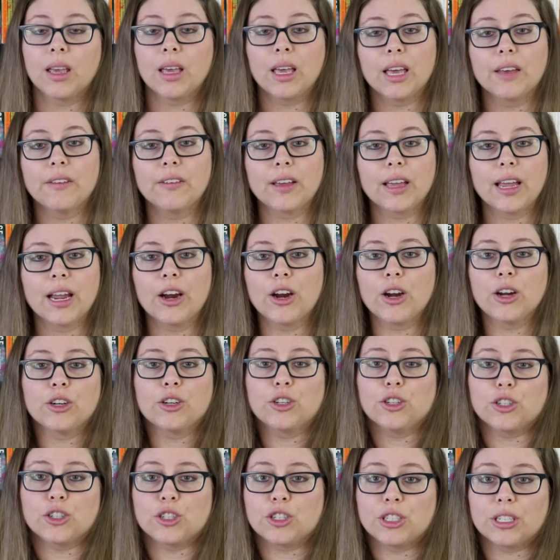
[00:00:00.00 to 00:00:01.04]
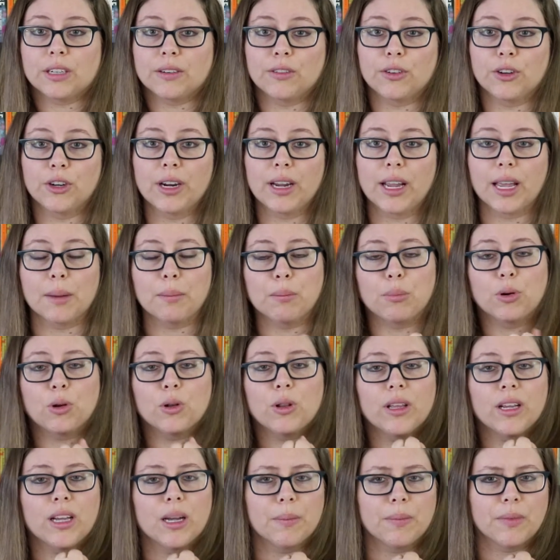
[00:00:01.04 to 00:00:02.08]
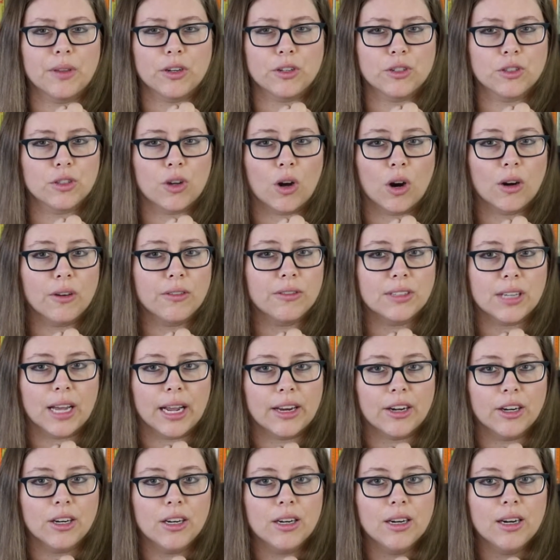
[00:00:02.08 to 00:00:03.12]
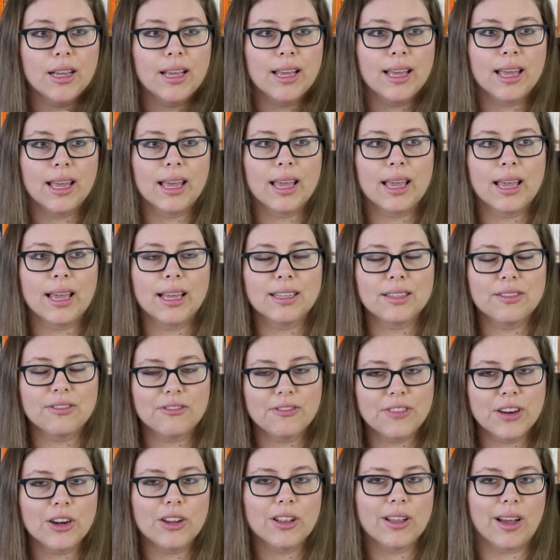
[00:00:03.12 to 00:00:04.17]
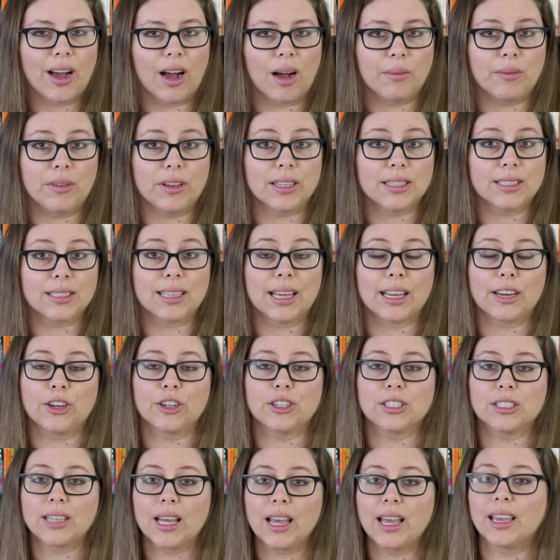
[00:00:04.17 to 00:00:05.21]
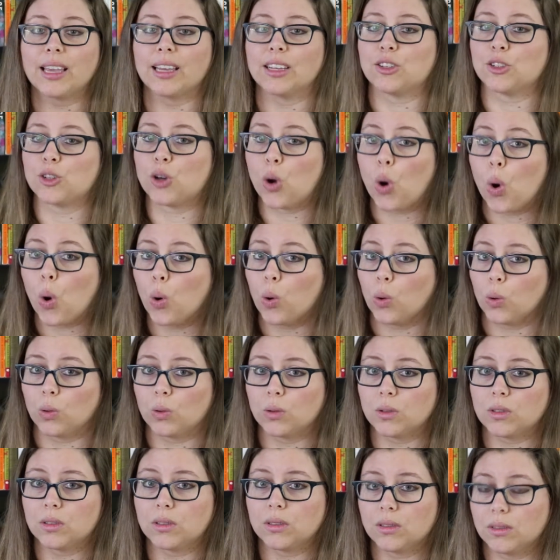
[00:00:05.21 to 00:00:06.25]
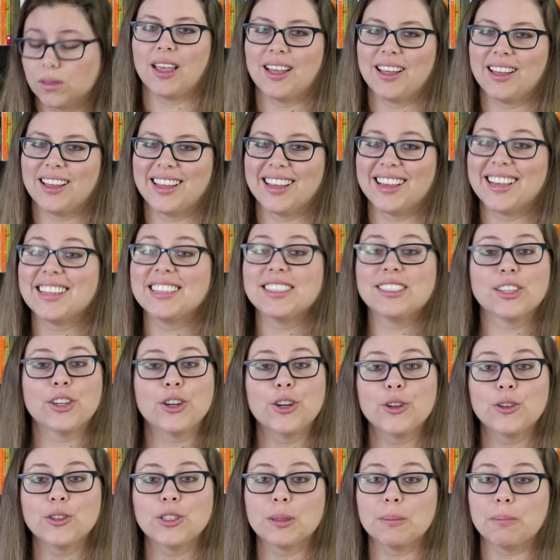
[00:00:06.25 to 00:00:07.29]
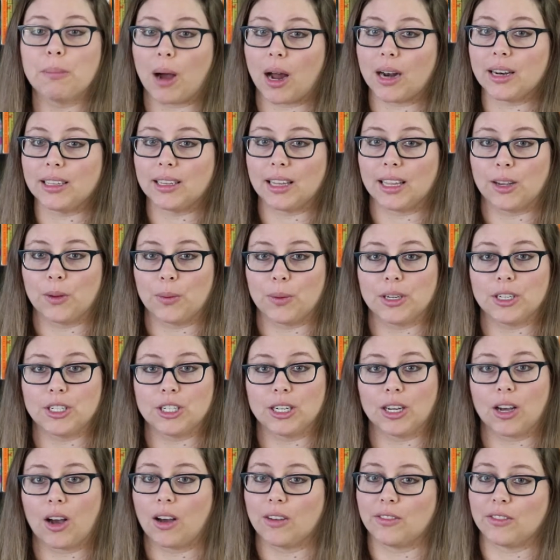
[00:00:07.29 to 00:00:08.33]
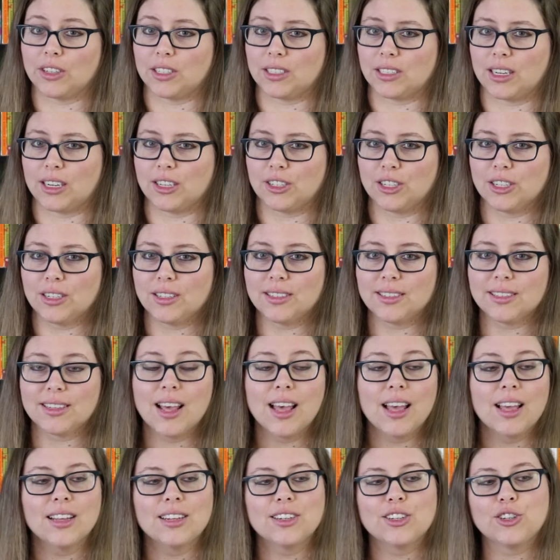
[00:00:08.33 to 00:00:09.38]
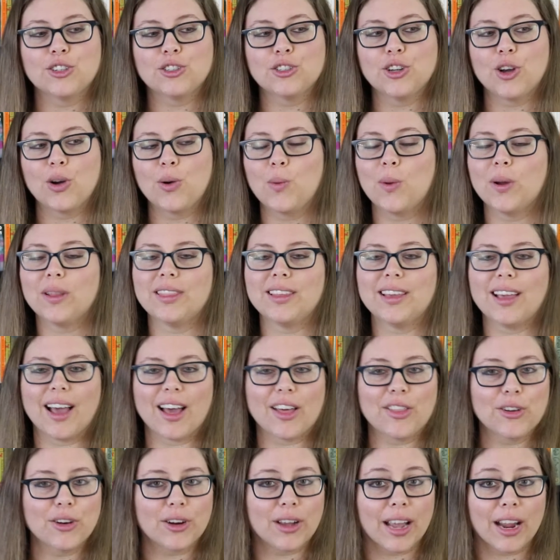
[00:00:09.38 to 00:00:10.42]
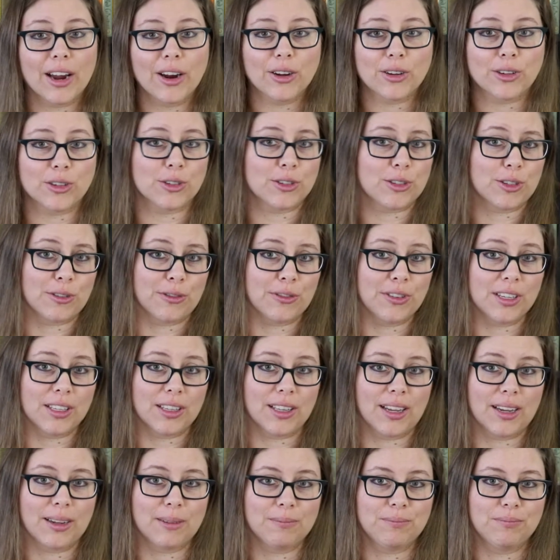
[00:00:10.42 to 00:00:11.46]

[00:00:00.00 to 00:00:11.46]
If a character is shivering and pulling up their scarf tighter, it's fairly obvious that you're saying it's cold. Consider using body language in conversations to show what the other characters are feeling.